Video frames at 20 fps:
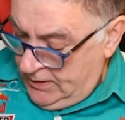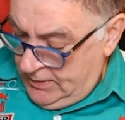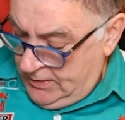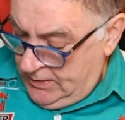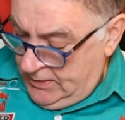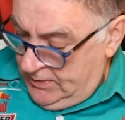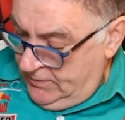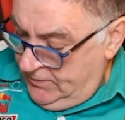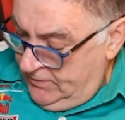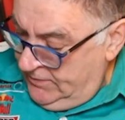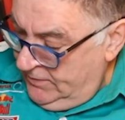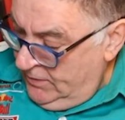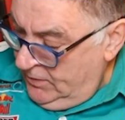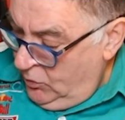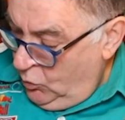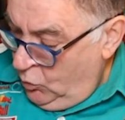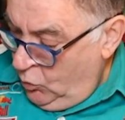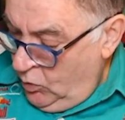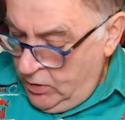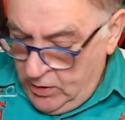
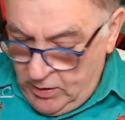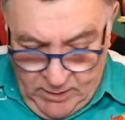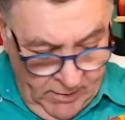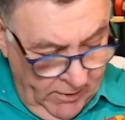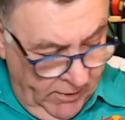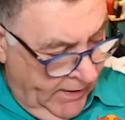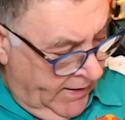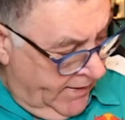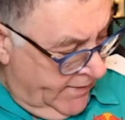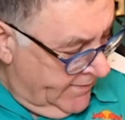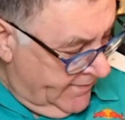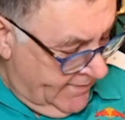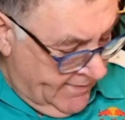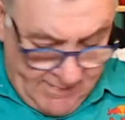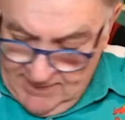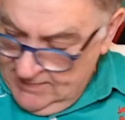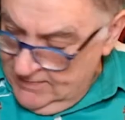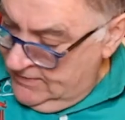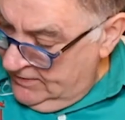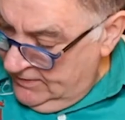So
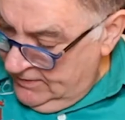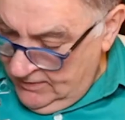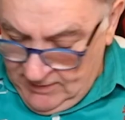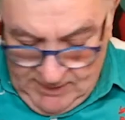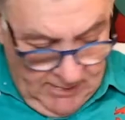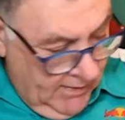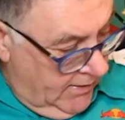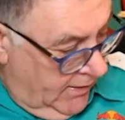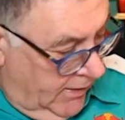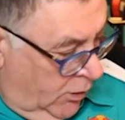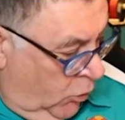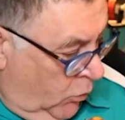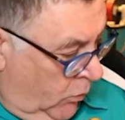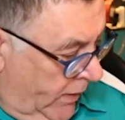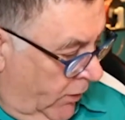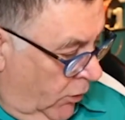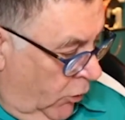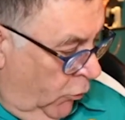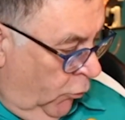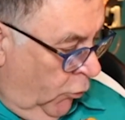that's a
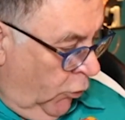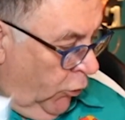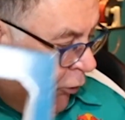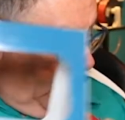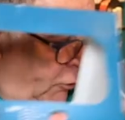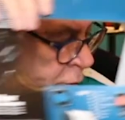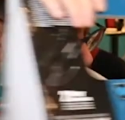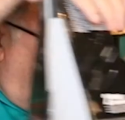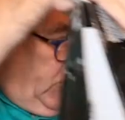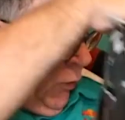quick run through